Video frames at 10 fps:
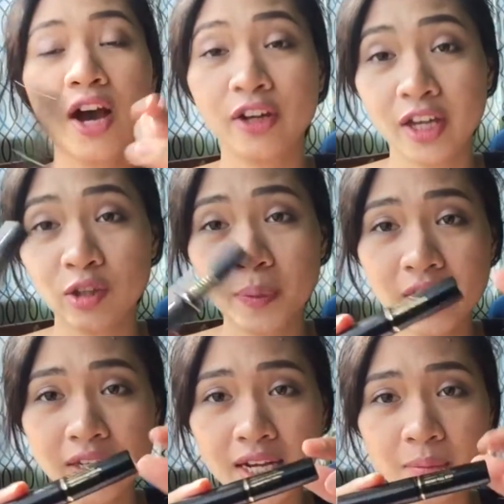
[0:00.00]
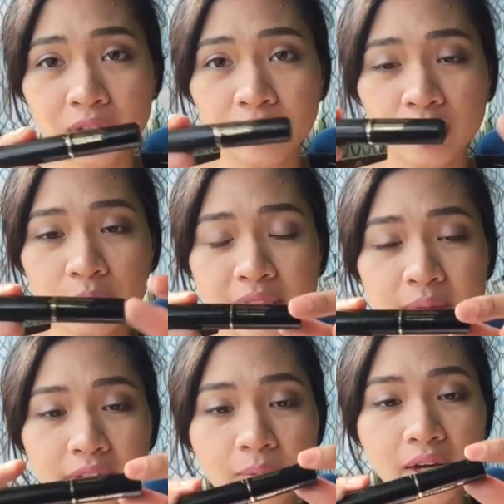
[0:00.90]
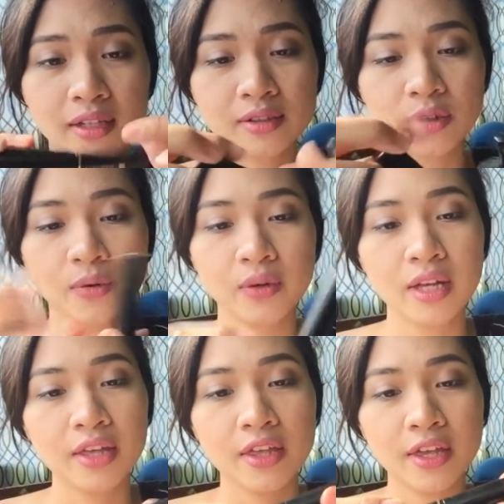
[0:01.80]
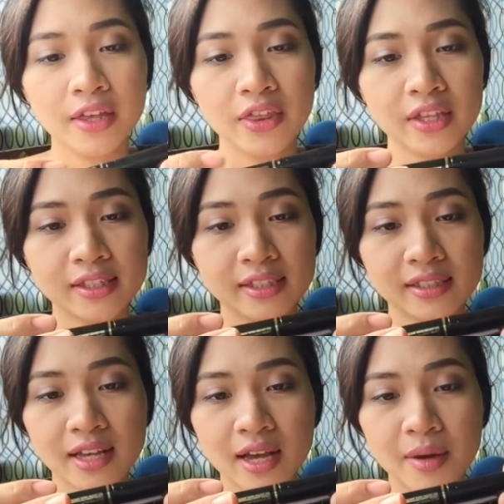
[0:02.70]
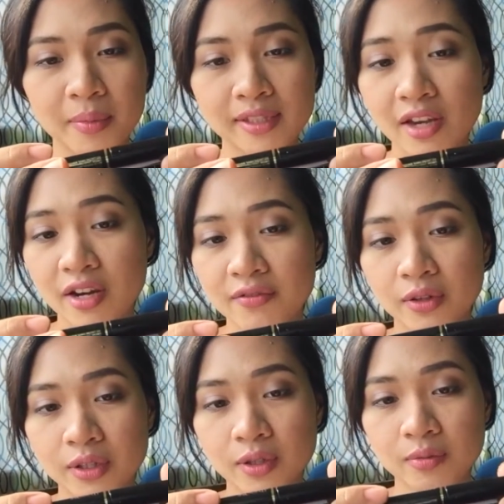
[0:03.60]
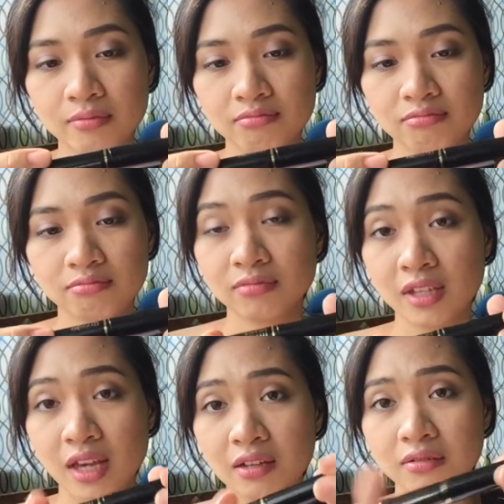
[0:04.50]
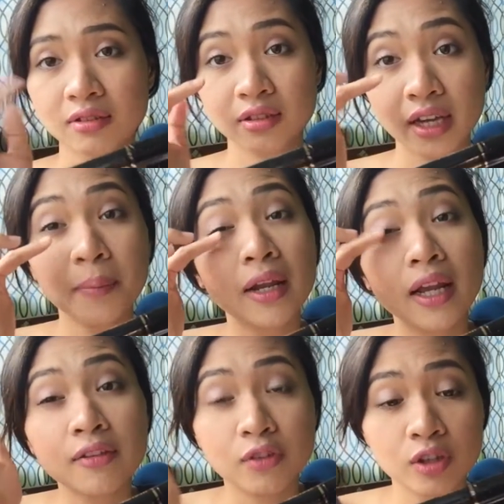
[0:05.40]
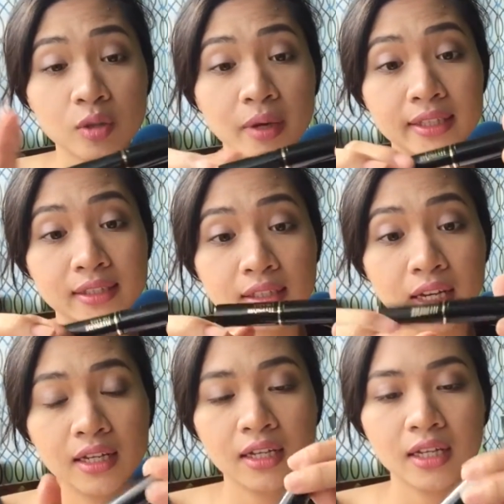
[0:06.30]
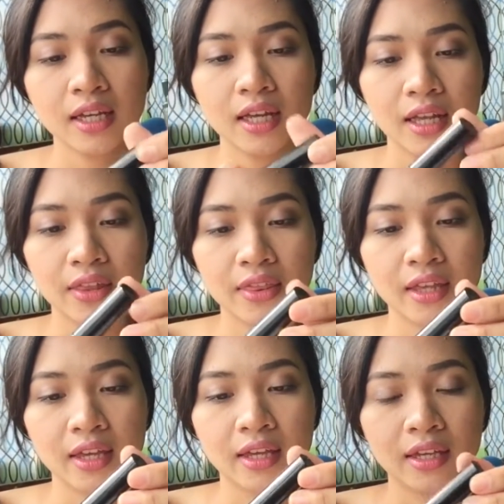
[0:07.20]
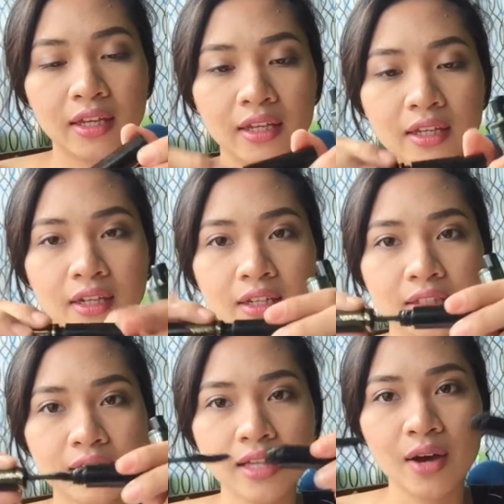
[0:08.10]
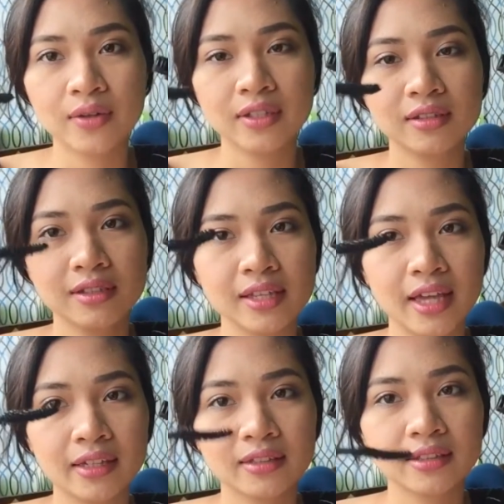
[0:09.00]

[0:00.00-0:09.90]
Okay, ito pala yung ginamit ko. Yung mas mataba. So this is a mascara volume. Kaya pala na volumize niya. And then this is how it looks like.